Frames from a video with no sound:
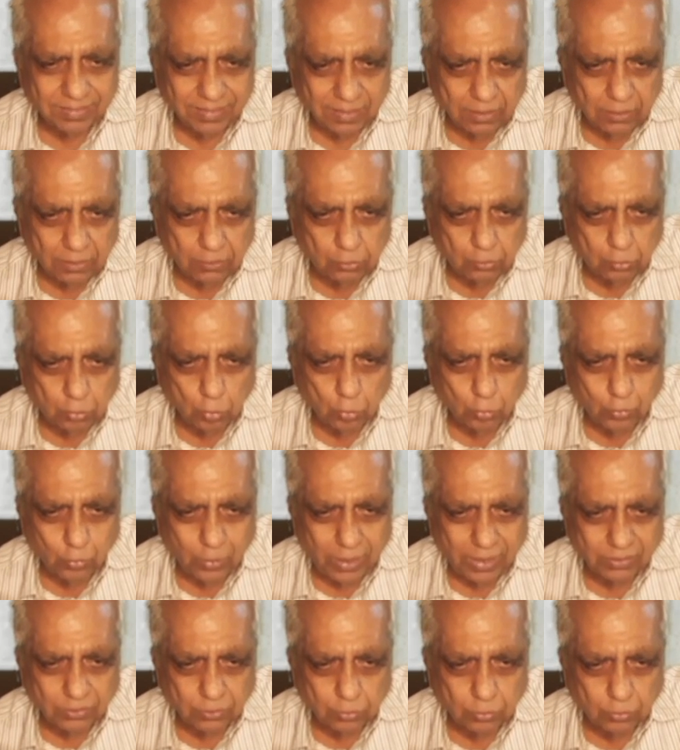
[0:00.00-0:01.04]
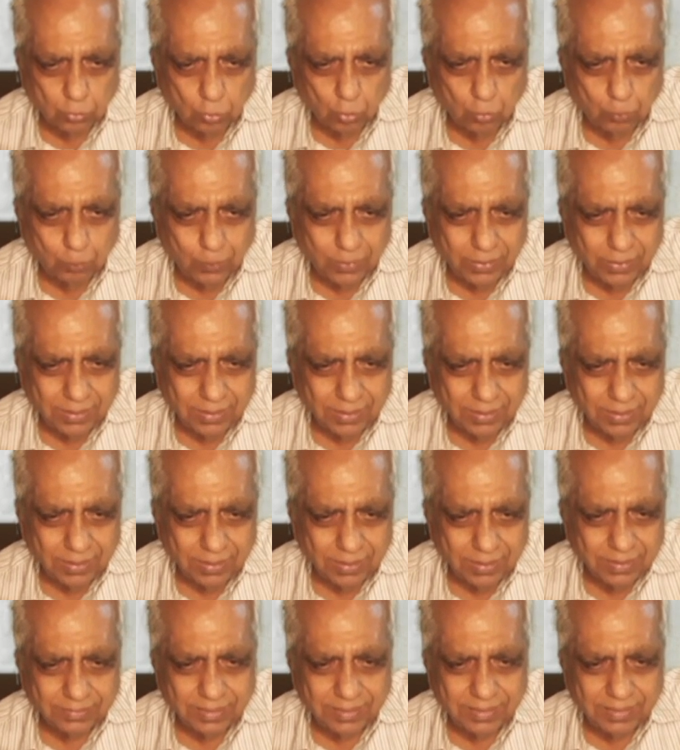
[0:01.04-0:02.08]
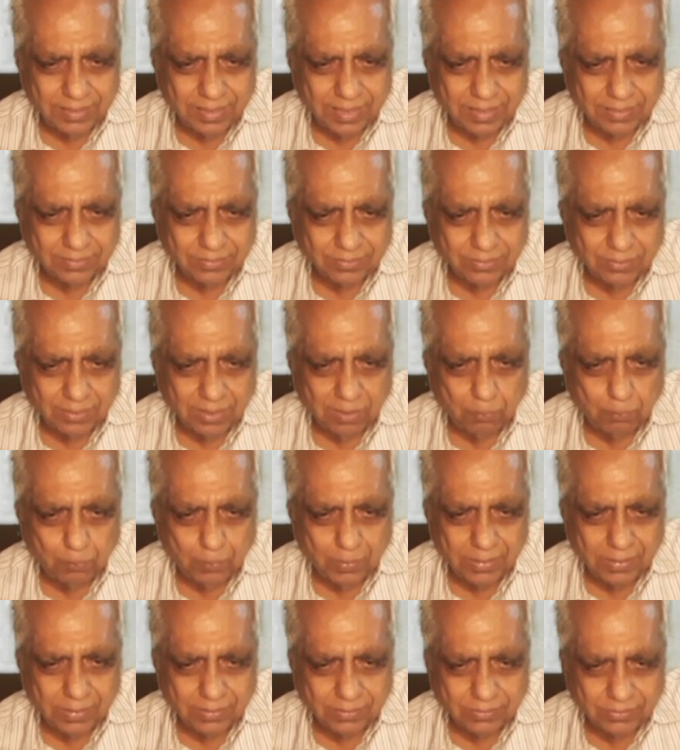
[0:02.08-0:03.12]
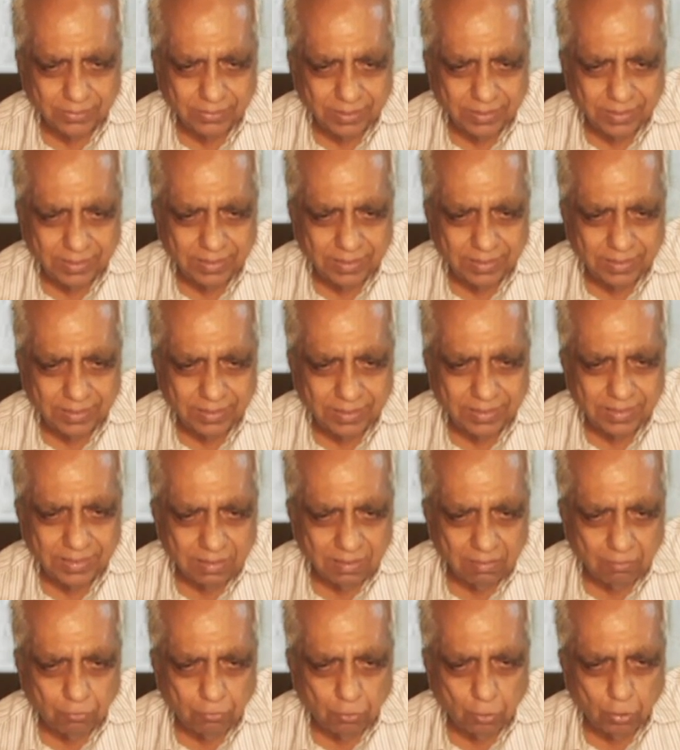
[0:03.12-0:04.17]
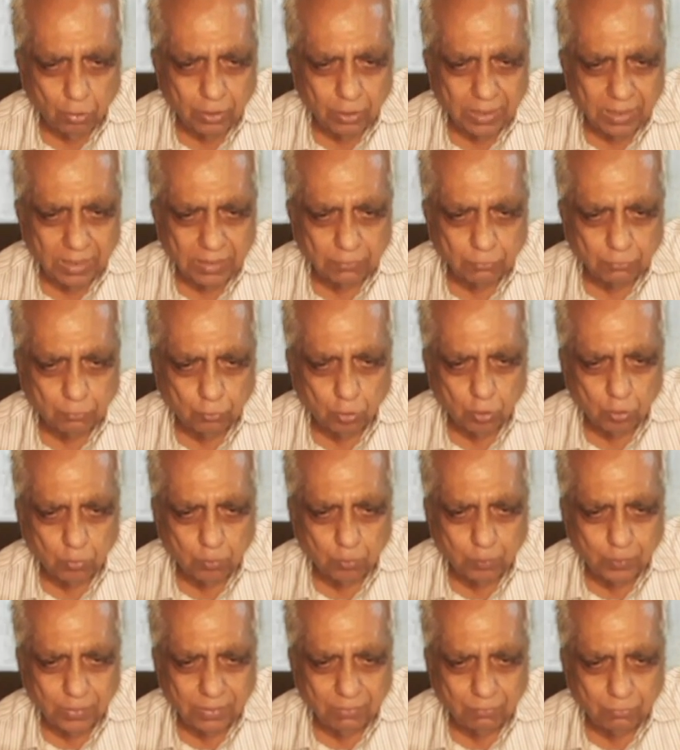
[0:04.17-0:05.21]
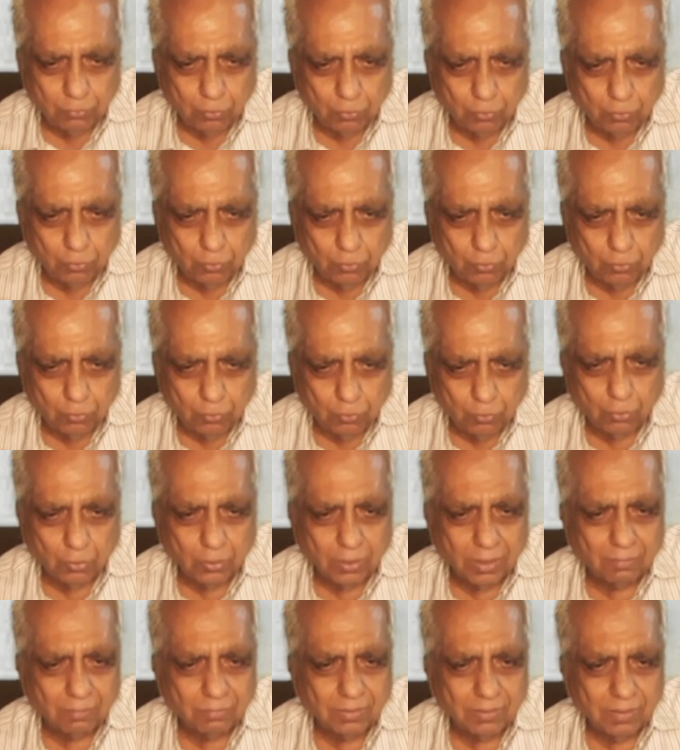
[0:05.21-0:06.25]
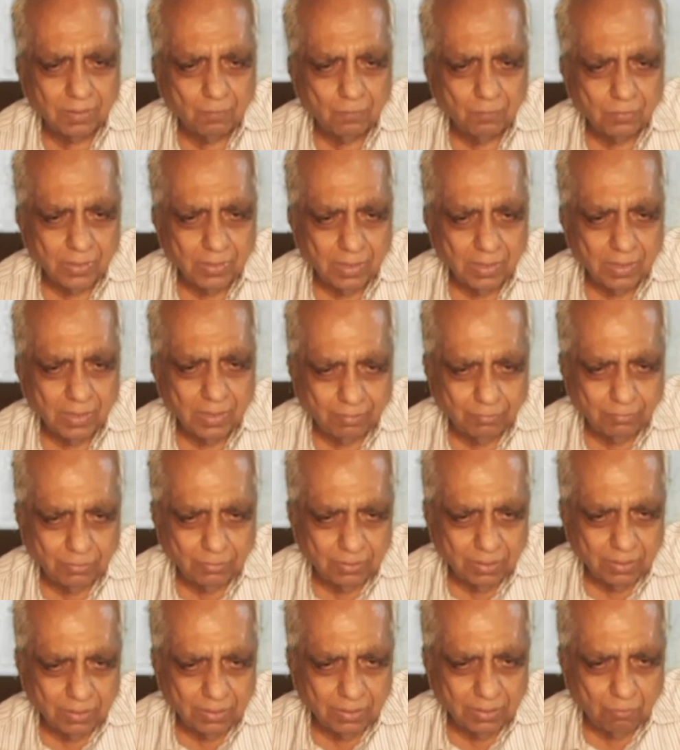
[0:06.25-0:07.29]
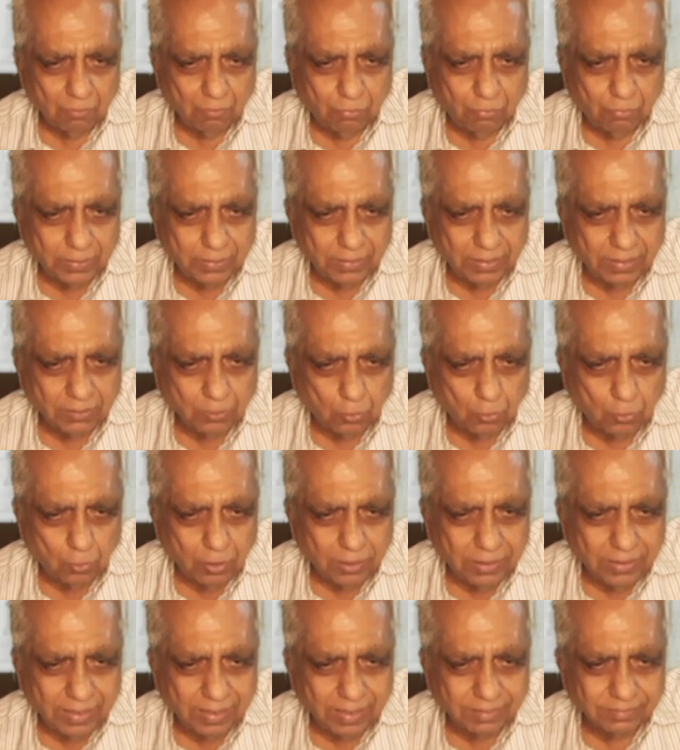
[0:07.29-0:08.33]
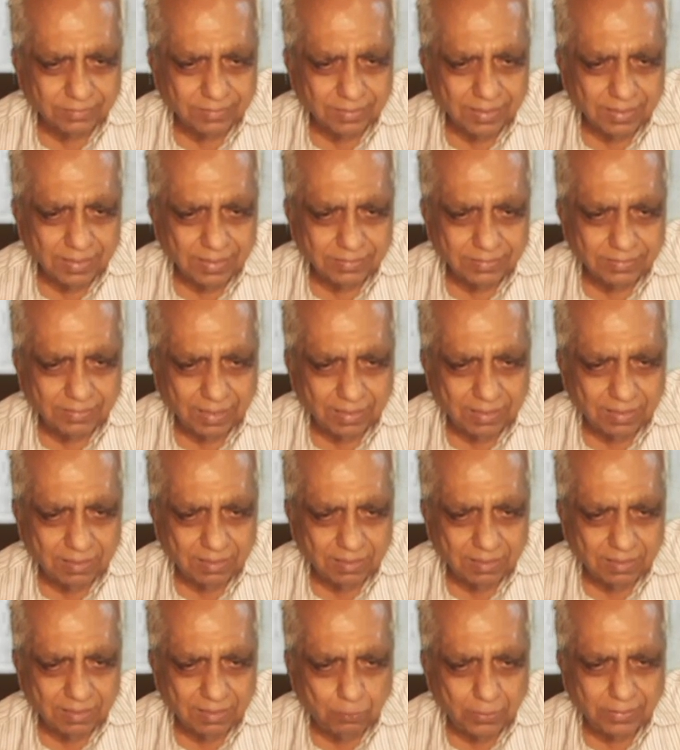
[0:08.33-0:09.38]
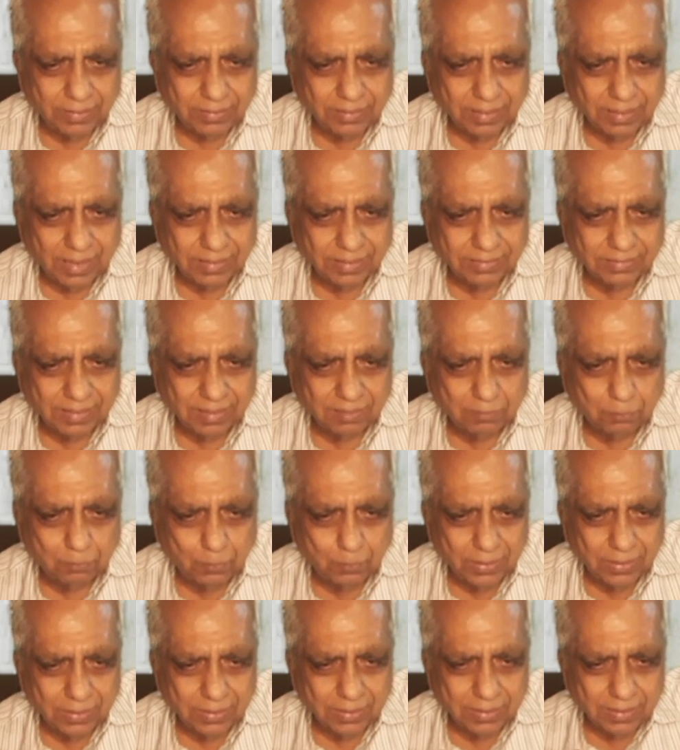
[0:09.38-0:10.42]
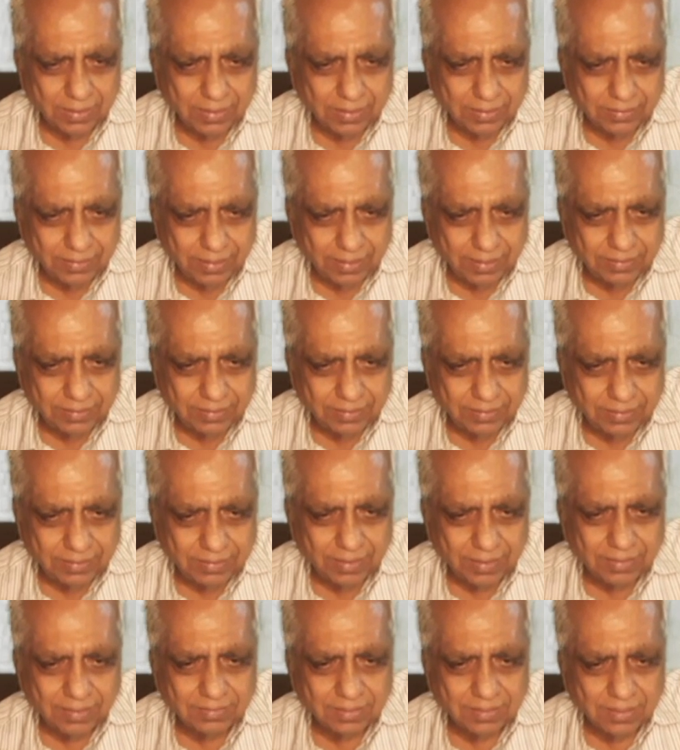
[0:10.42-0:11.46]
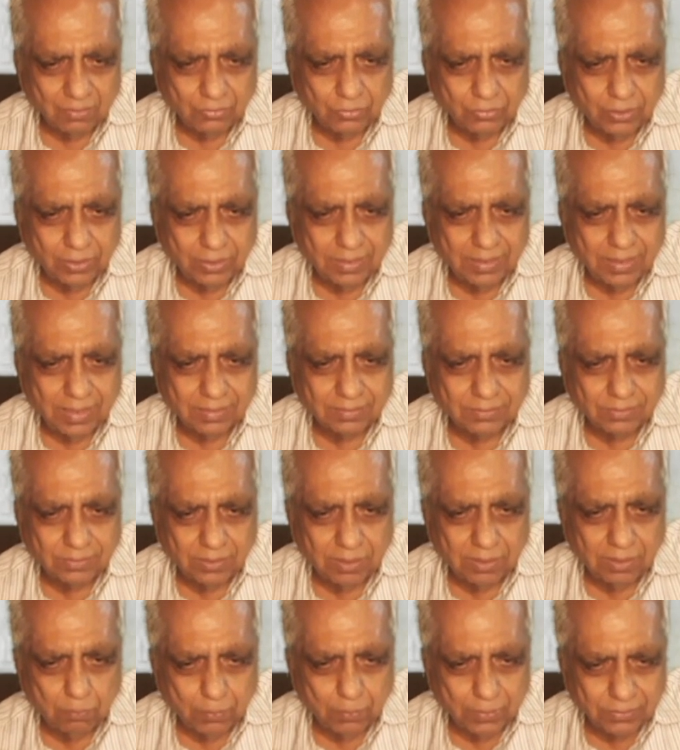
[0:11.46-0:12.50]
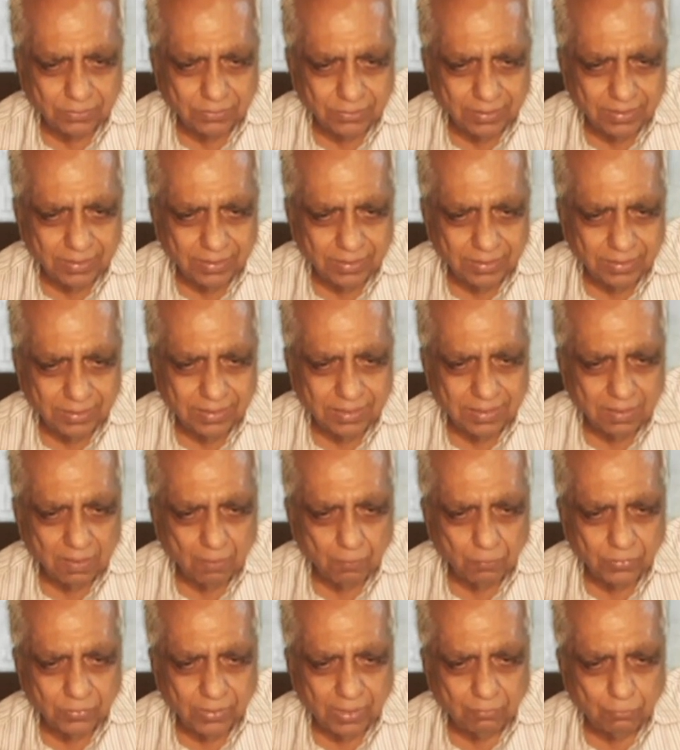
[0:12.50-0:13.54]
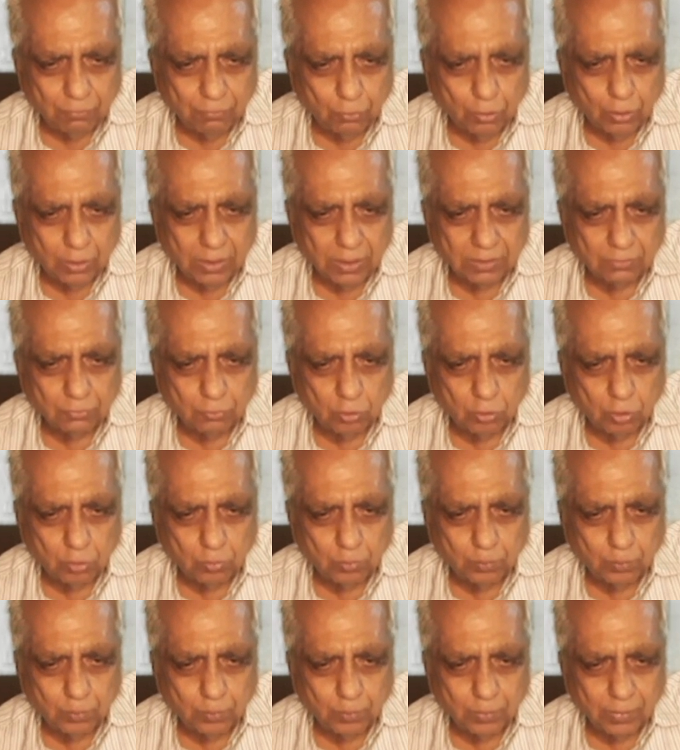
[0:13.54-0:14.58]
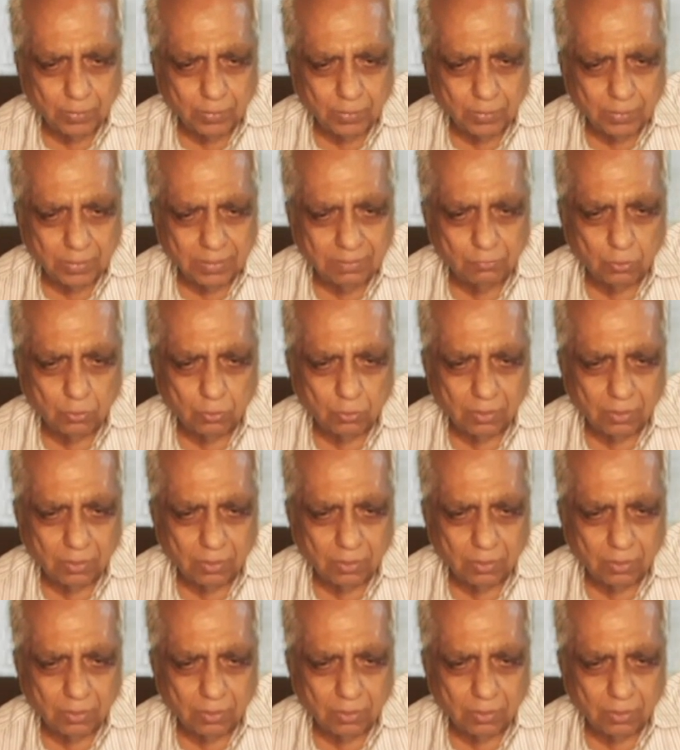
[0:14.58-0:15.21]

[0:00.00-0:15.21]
2s, 2p, 3s, 3p, 3d, 4s, 4p, 4d, 4f. Like first period has only S, second period has S and P, then third has 3S, 3P, 3D, then 4S, 4D, 4F.